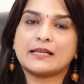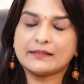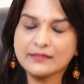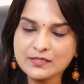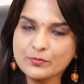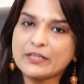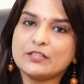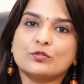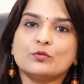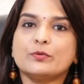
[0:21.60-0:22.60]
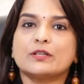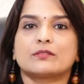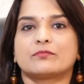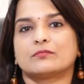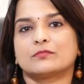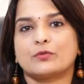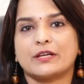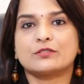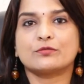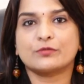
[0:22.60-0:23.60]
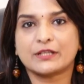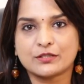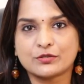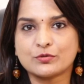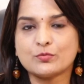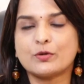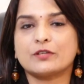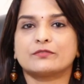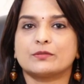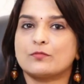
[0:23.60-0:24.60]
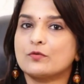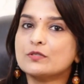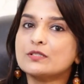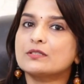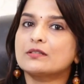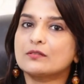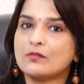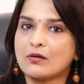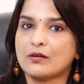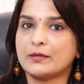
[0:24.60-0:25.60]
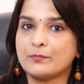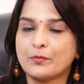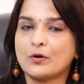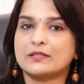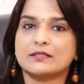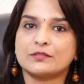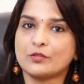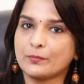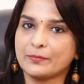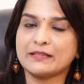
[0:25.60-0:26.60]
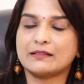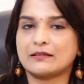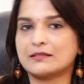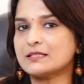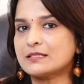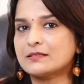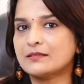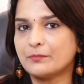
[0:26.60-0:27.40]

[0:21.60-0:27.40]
In this video, we are going to look into one of the most important topic, that is